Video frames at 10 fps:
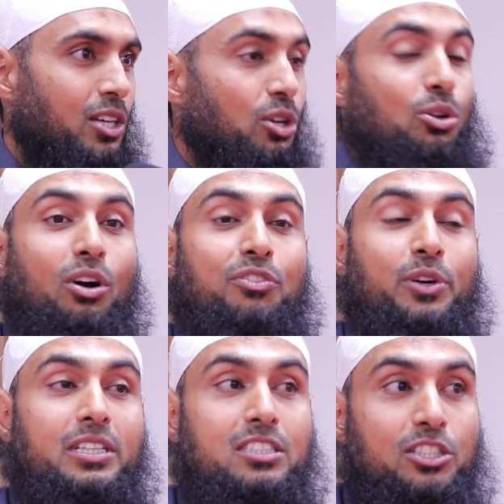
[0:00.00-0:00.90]
You look out
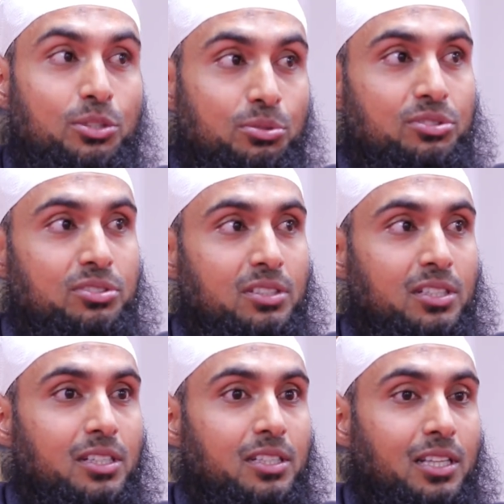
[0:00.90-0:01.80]
for institutes
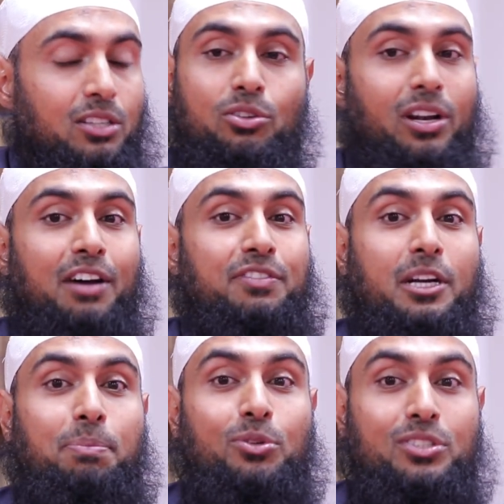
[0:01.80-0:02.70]
that do not have a
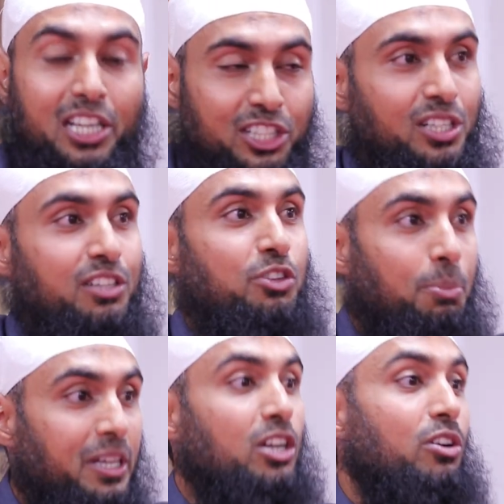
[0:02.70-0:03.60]
reputation for
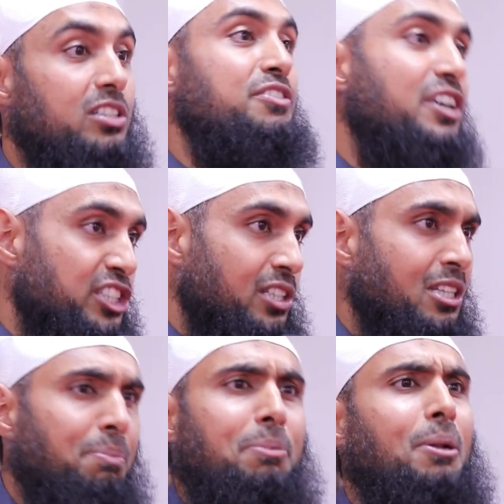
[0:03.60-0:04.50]
being controversial.
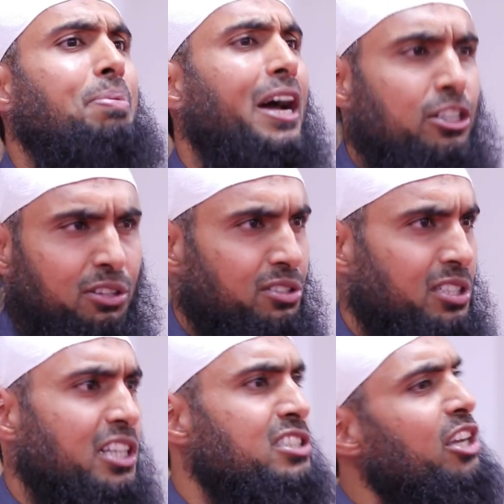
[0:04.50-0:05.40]
Some people pride on
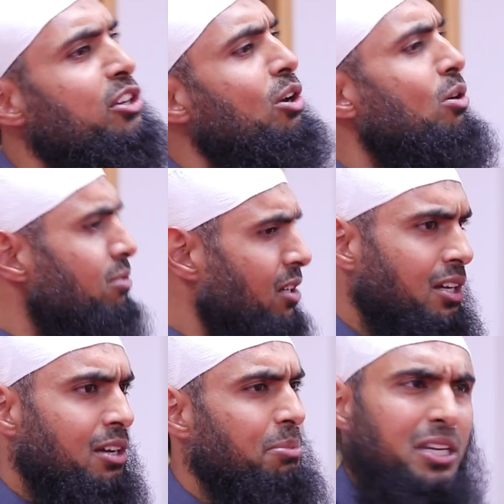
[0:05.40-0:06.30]
this and they say, you know,
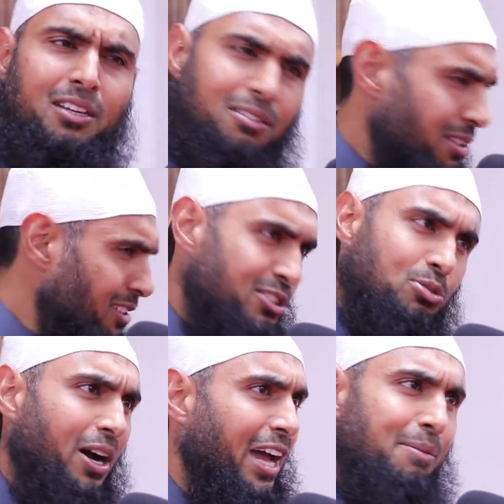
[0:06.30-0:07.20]
me, this is
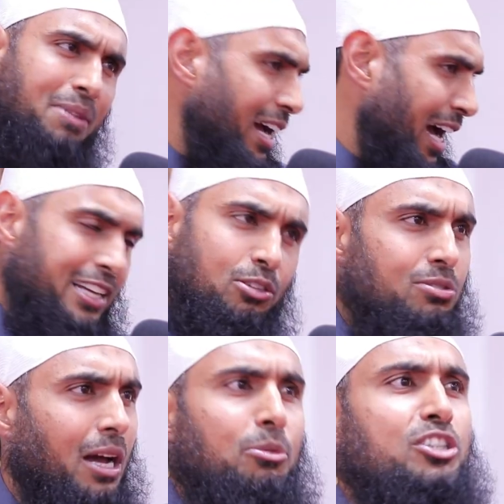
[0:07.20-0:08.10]
who I am.
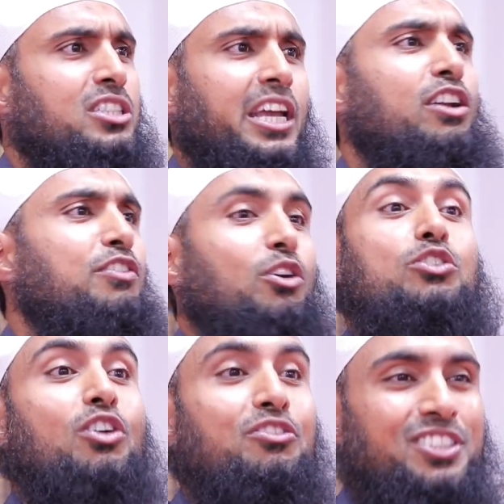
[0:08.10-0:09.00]
I'm not scared of
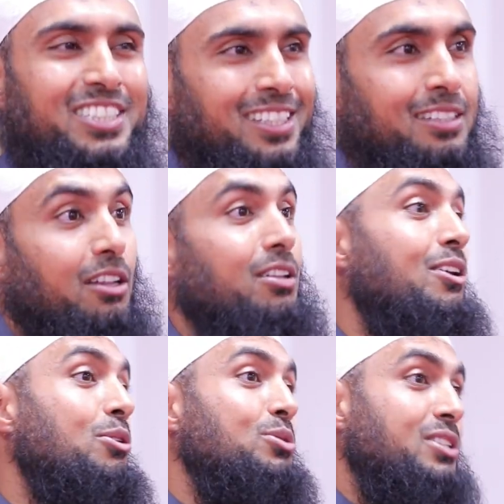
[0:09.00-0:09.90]
controversy.
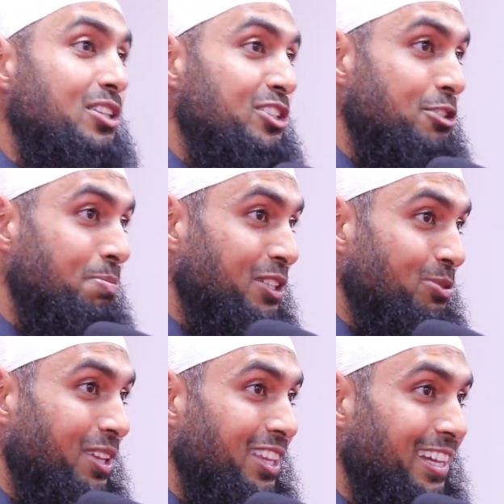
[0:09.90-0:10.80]
Who said this is
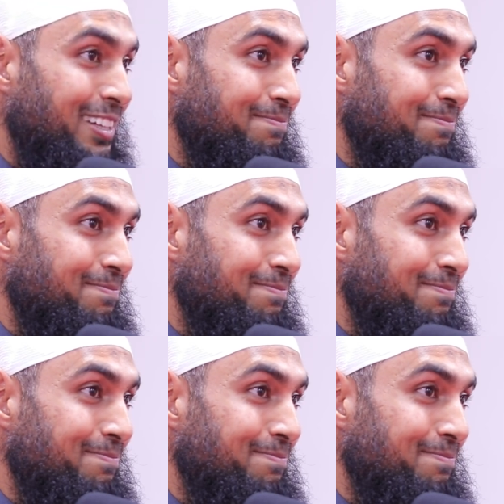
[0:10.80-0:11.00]
praiseworthy?